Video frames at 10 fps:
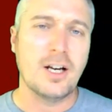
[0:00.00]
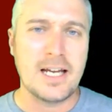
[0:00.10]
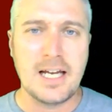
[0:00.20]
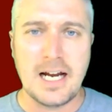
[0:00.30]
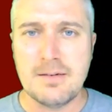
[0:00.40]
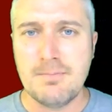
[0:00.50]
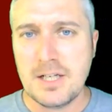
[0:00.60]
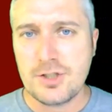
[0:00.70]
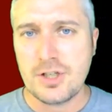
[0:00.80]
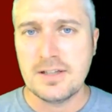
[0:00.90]
I had
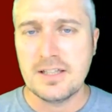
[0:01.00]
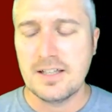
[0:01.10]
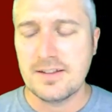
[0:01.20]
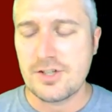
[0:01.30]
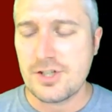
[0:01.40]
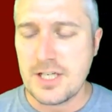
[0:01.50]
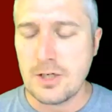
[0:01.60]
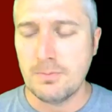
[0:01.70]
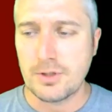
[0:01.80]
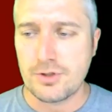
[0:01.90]
mentioned the
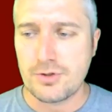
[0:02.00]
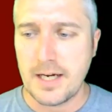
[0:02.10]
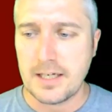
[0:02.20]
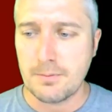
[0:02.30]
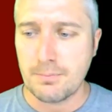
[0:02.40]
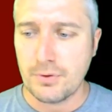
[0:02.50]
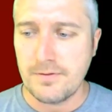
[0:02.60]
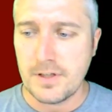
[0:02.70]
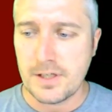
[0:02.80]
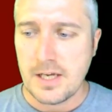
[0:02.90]
steel mill strike in a
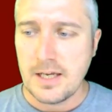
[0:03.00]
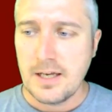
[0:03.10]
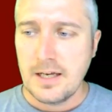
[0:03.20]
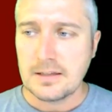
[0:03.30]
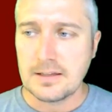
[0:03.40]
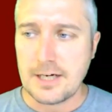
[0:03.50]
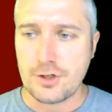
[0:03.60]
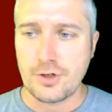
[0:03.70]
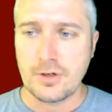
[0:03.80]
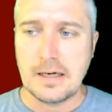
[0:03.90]
previous
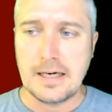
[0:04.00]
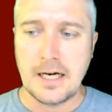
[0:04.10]
lecture.